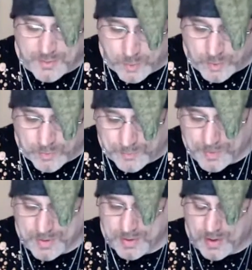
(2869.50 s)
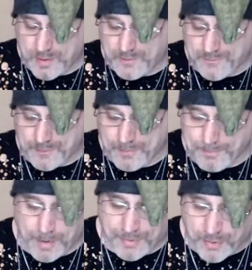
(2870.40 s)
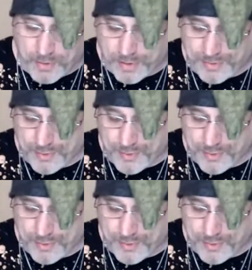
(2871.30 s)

womb of Mother Earth